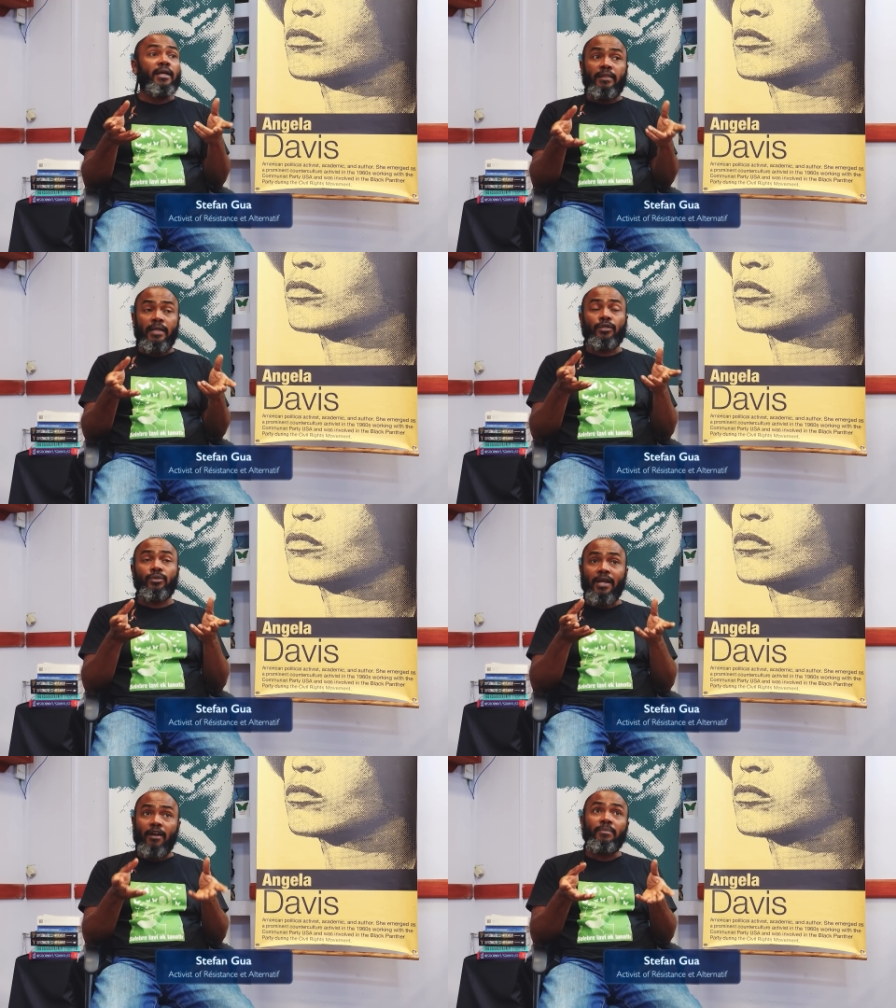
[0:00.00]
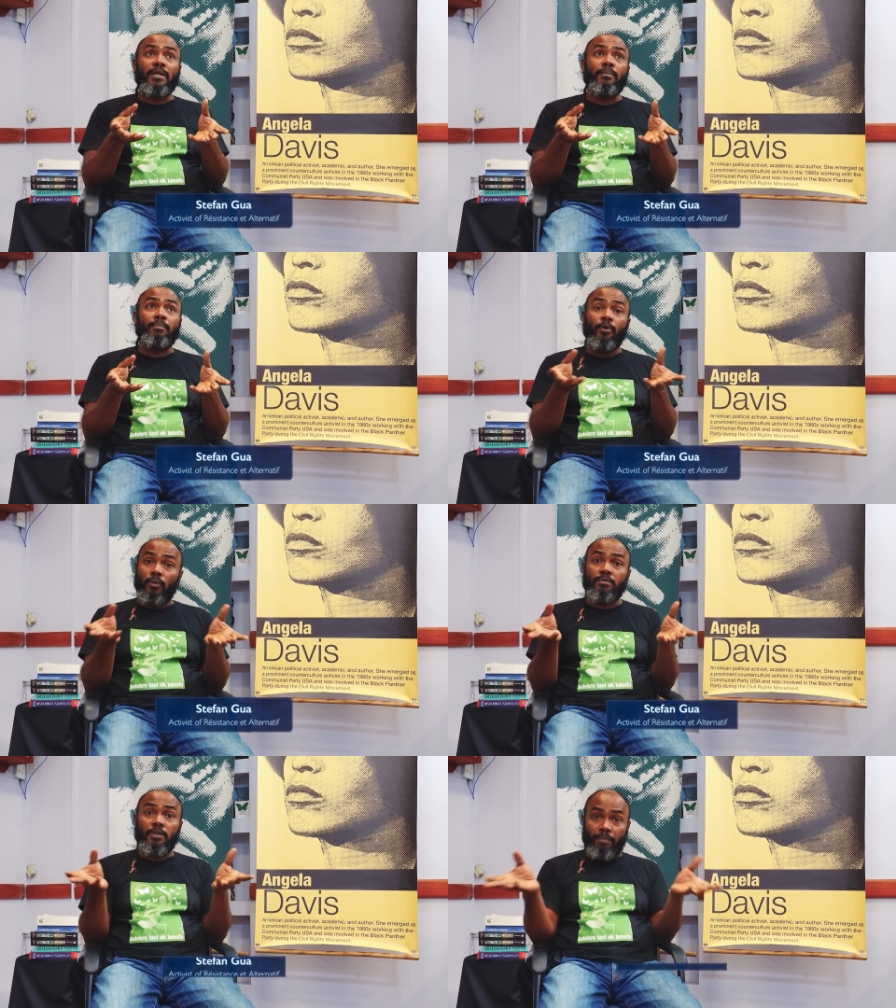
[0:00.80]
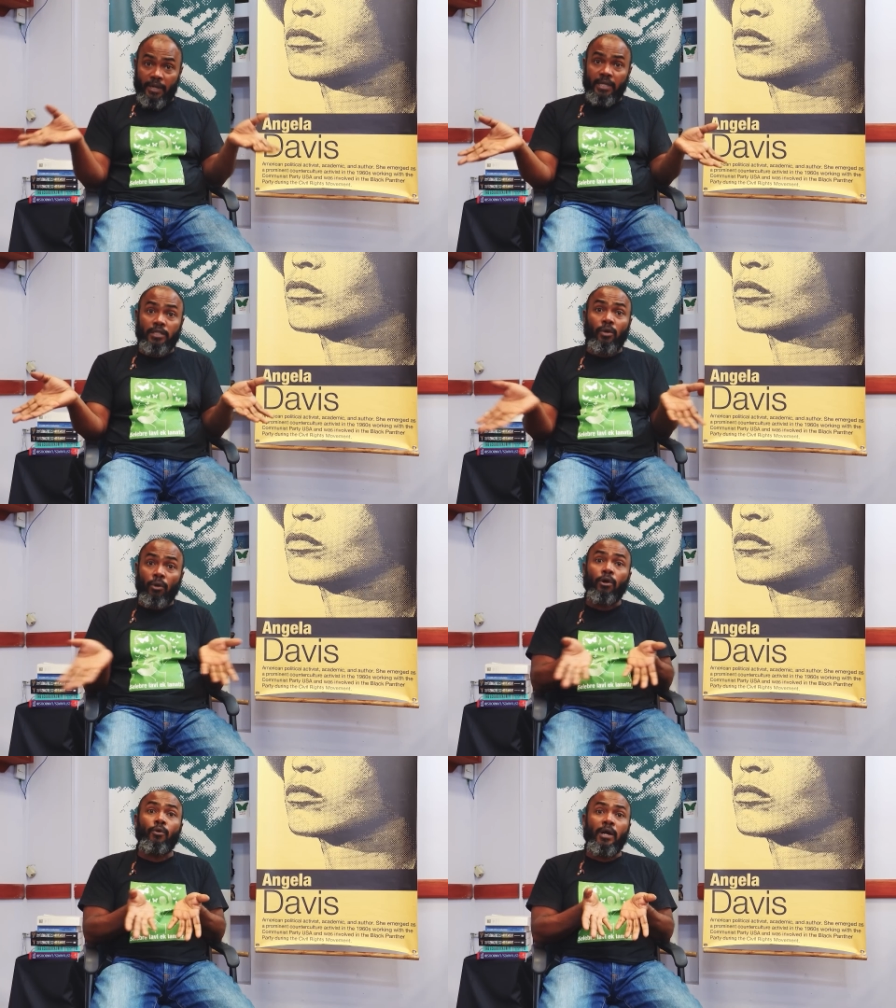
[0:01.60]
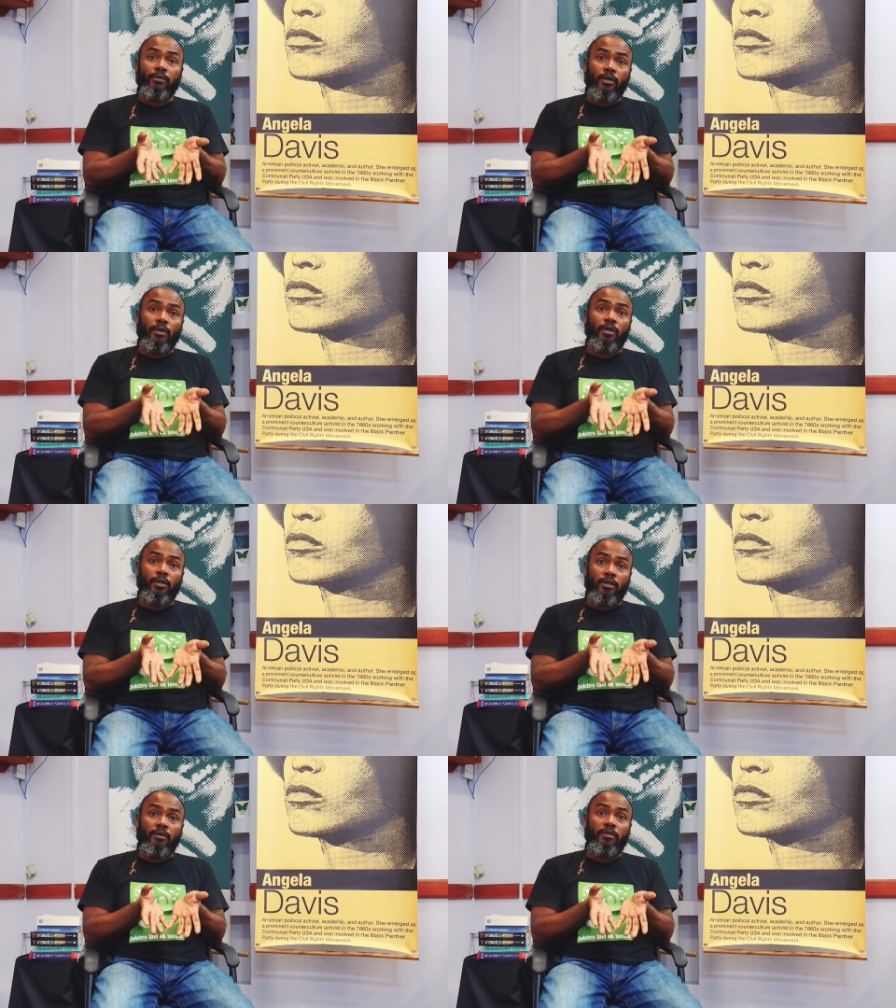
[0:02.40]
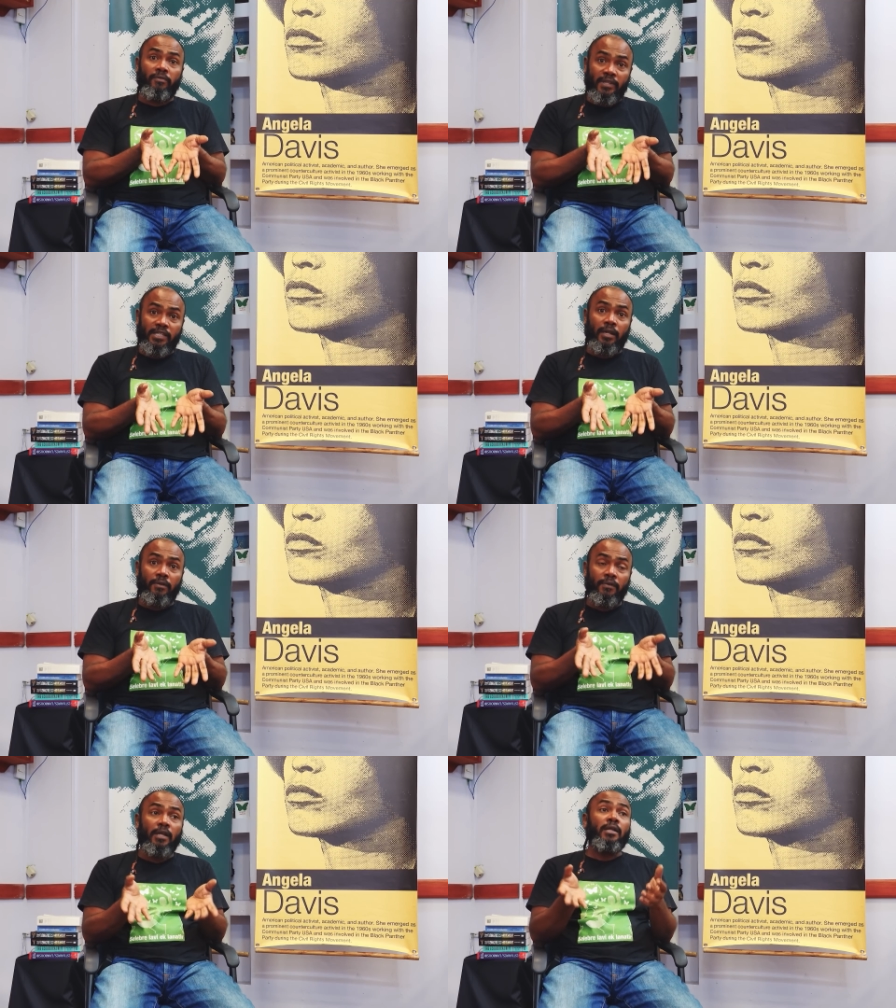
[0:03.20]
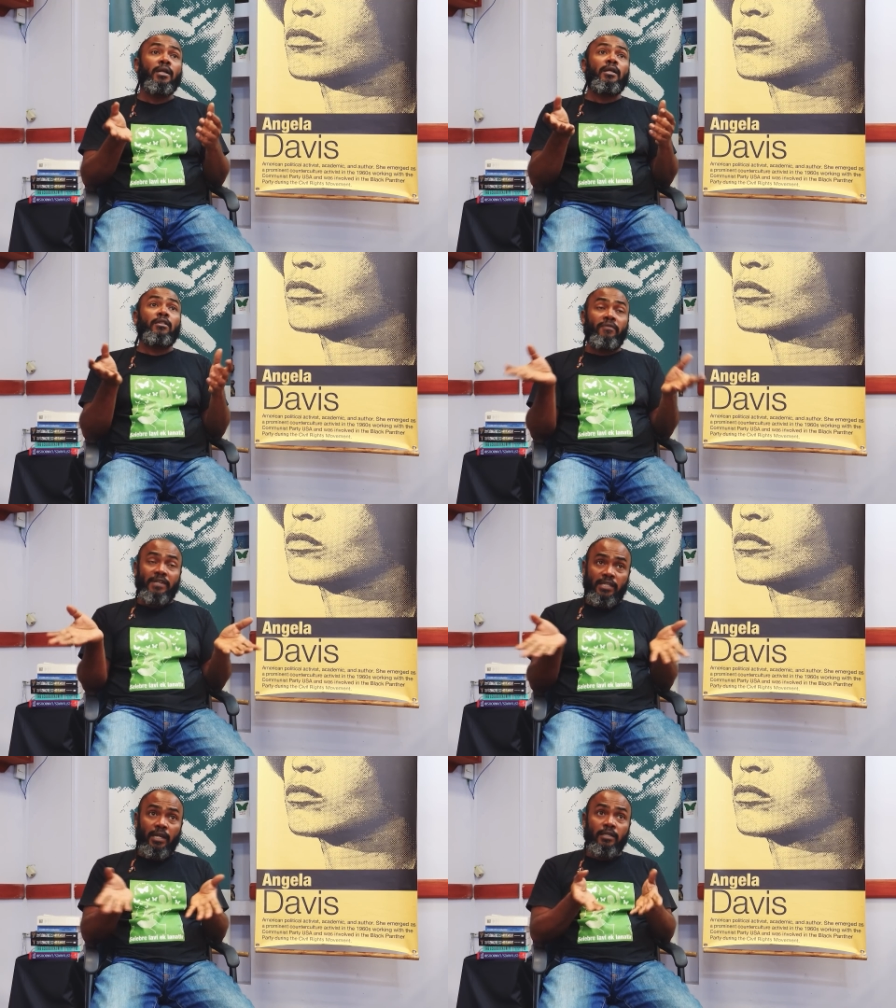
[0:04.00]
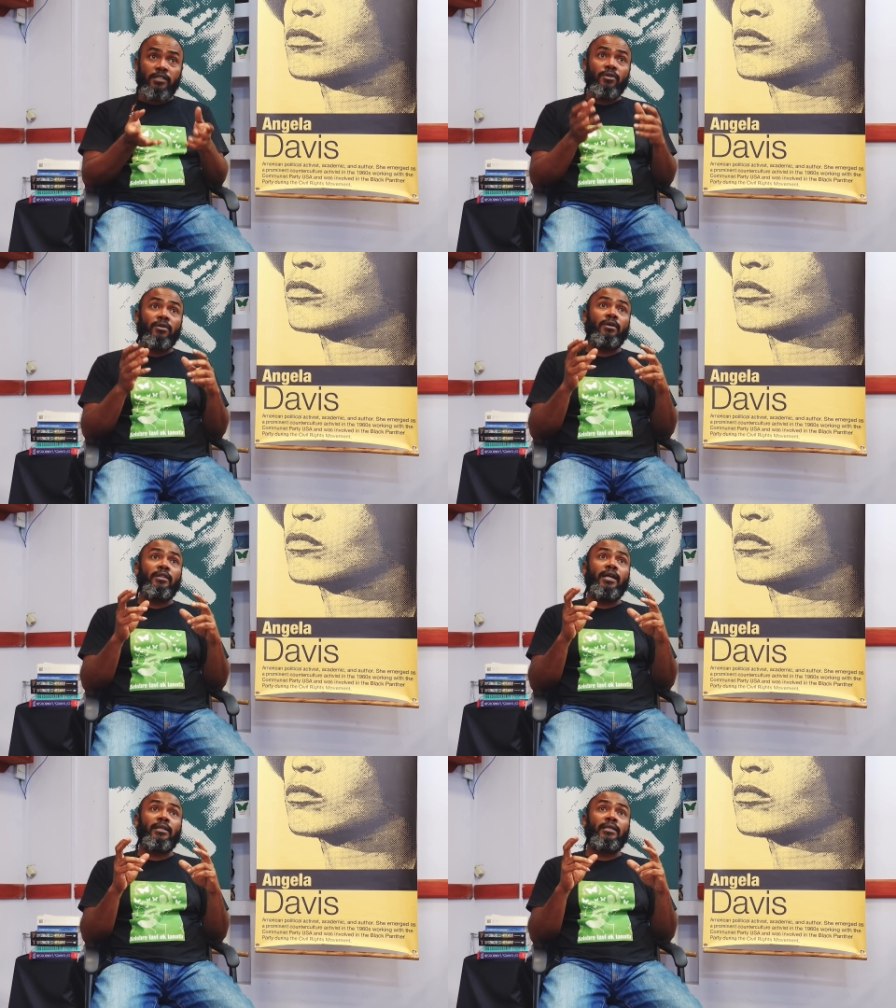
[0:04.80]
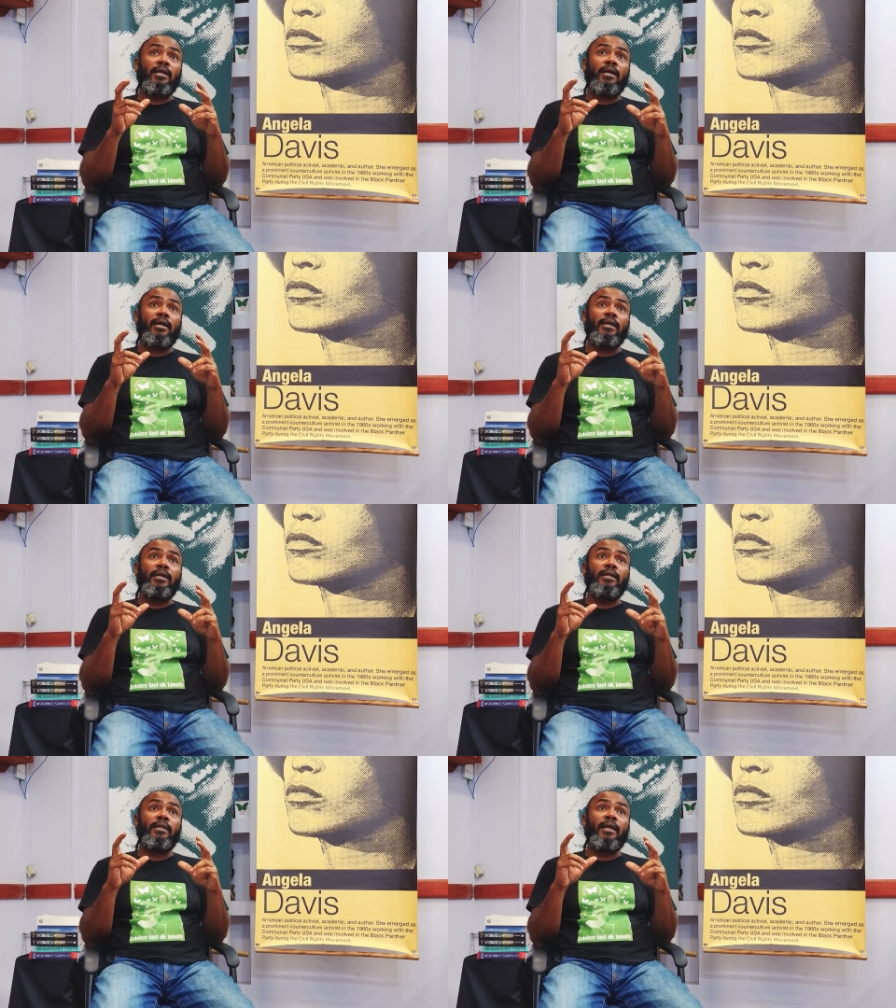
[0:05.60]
there should have been booms placed all around the vessel, so that in